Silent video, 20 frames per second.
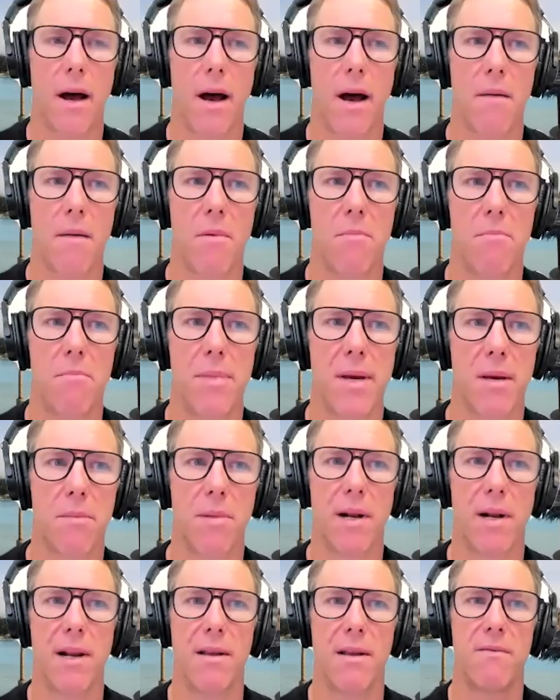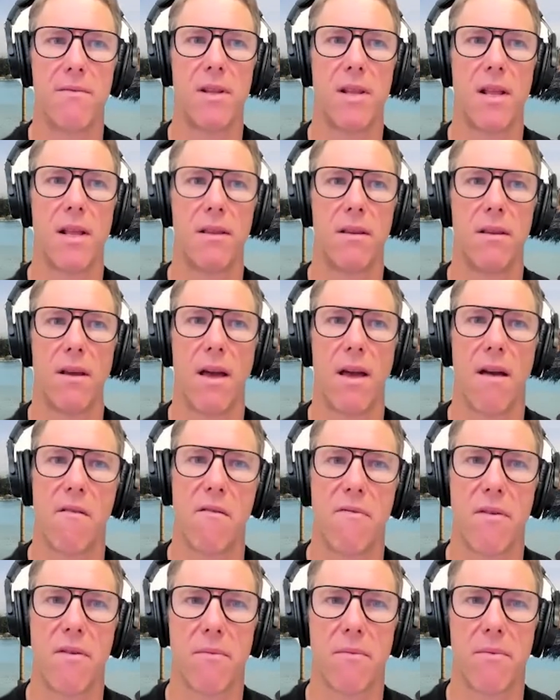I'm a big believer that
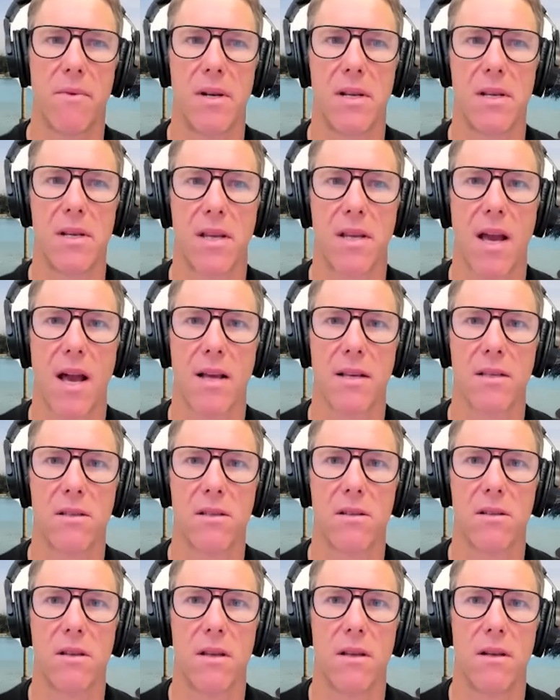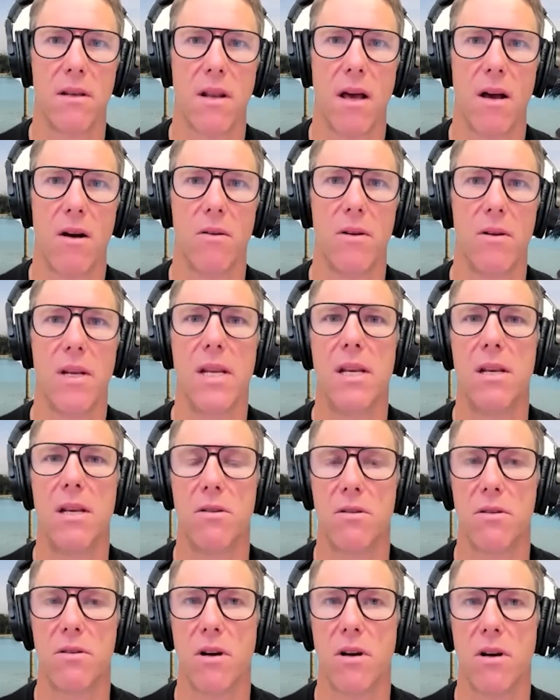everything we discuss now needs
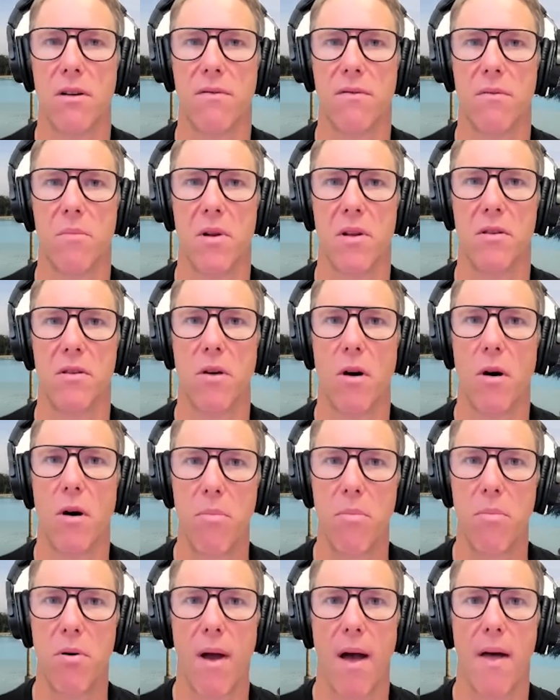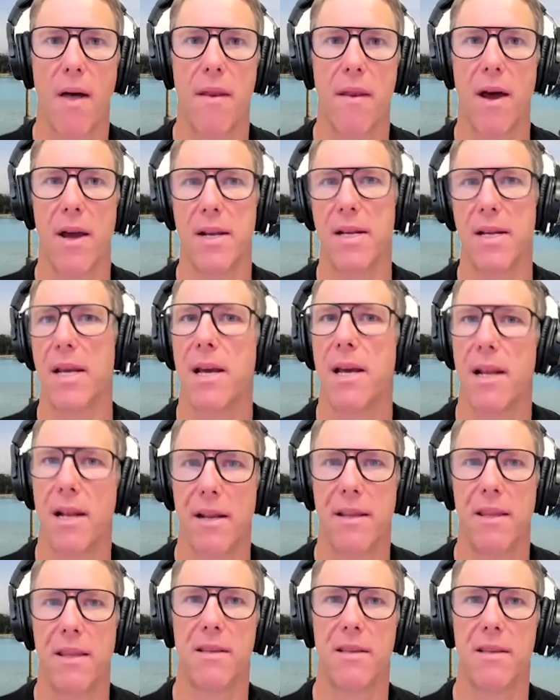to start from the top, and
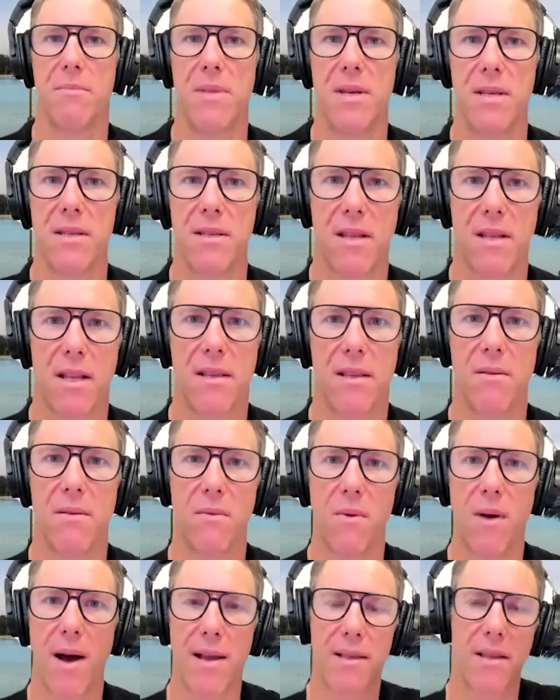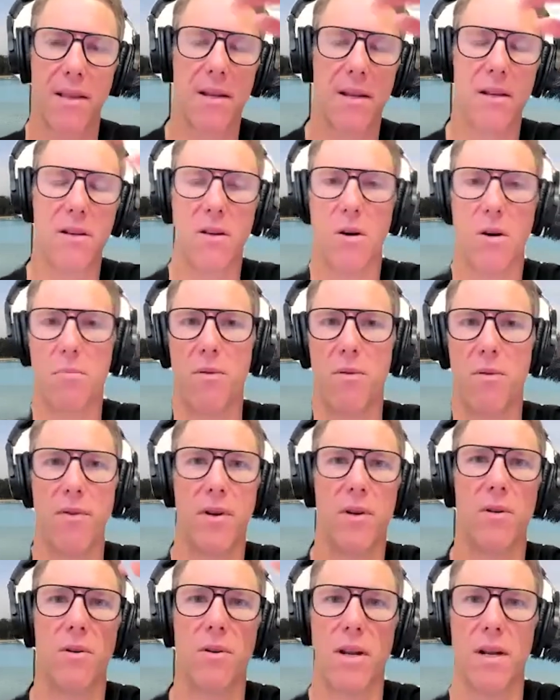ideally this means that right at the top of
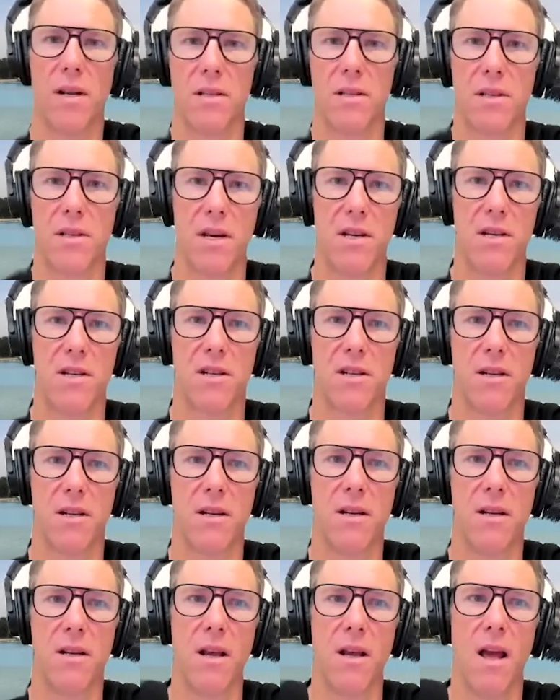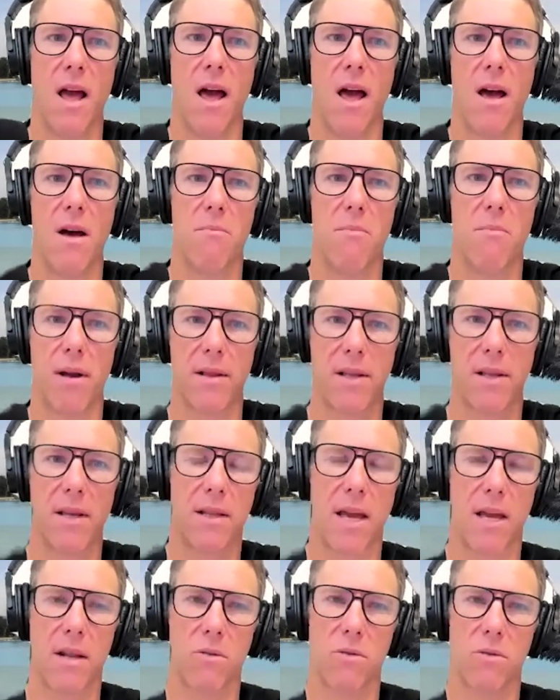an organization, but
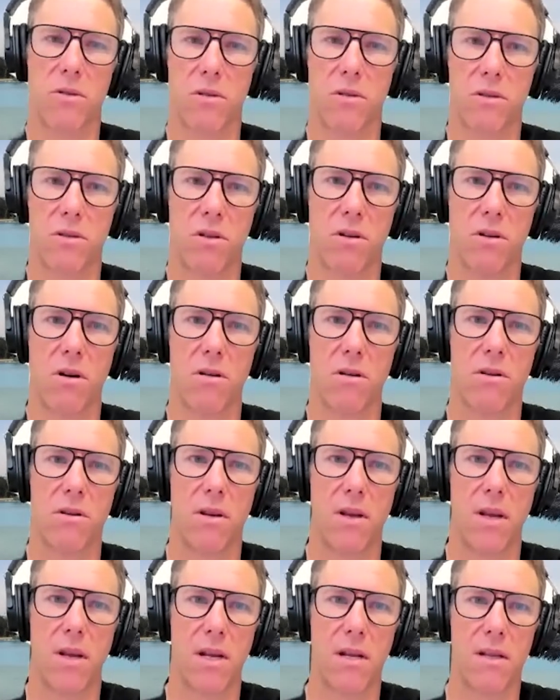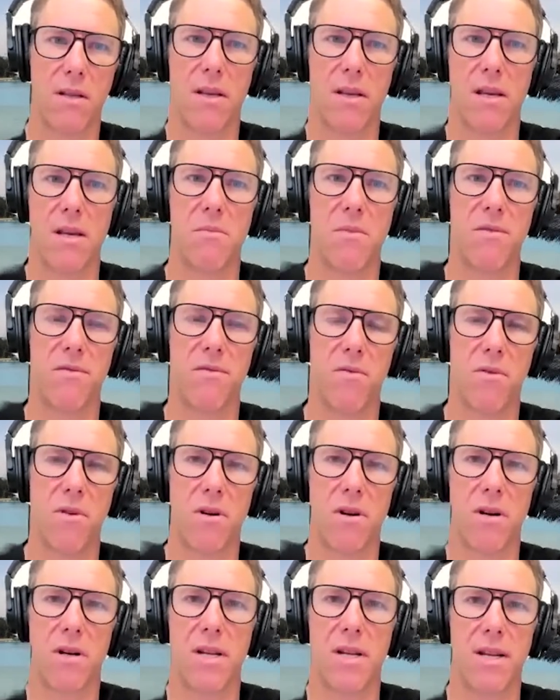it can also start in a team if
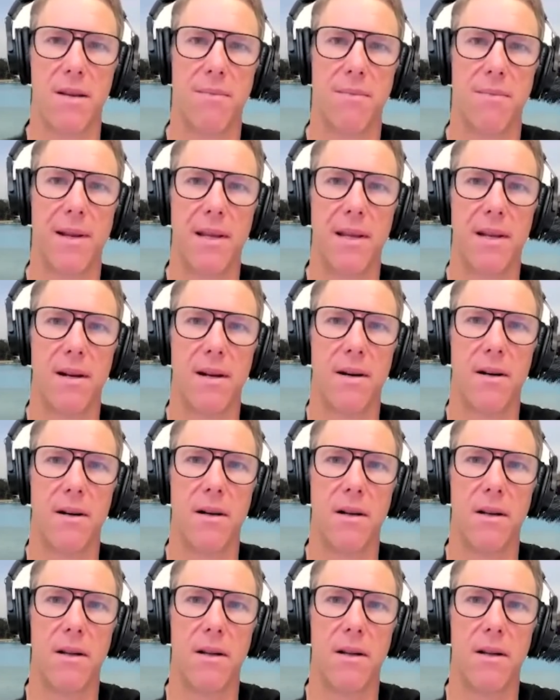you're a team leader.